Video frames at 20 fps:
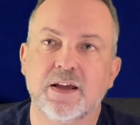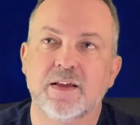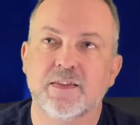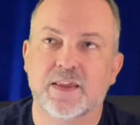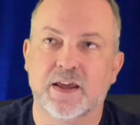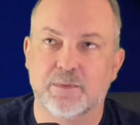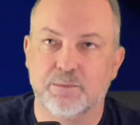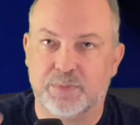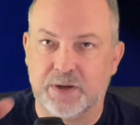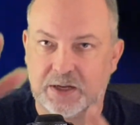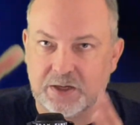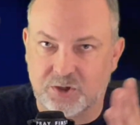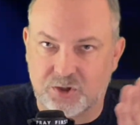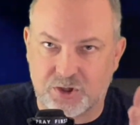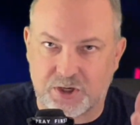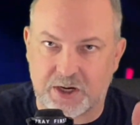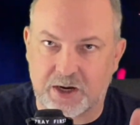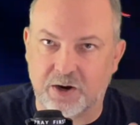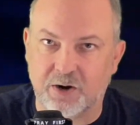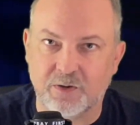that big
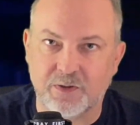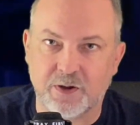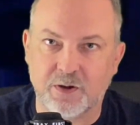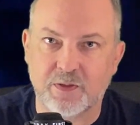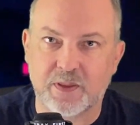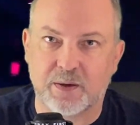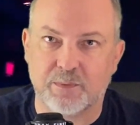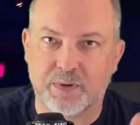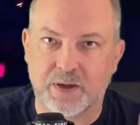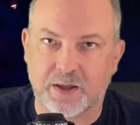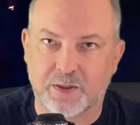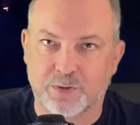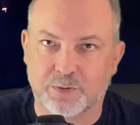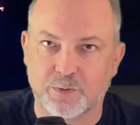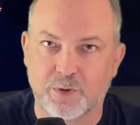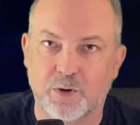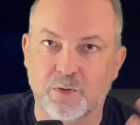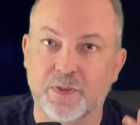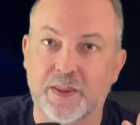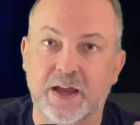chair there, that big
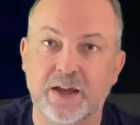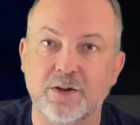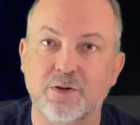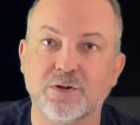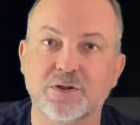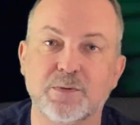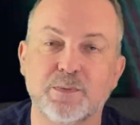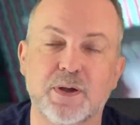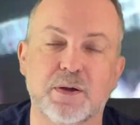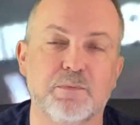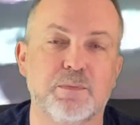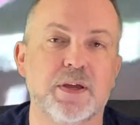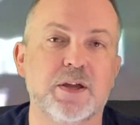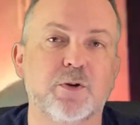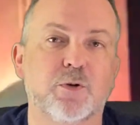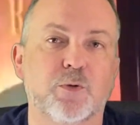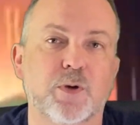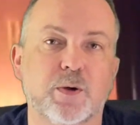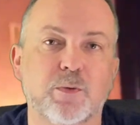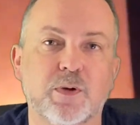throne, that used to be a meet
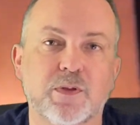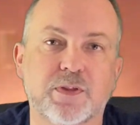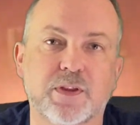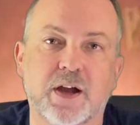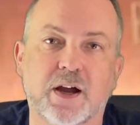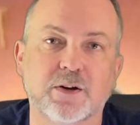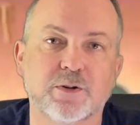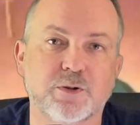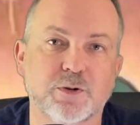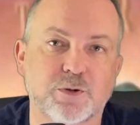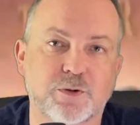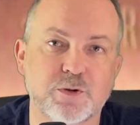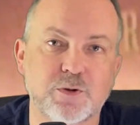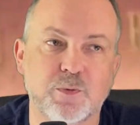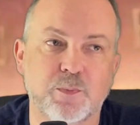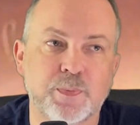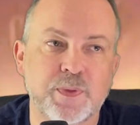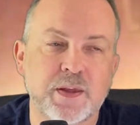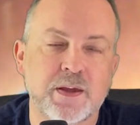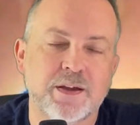and greet with Dr. Doom.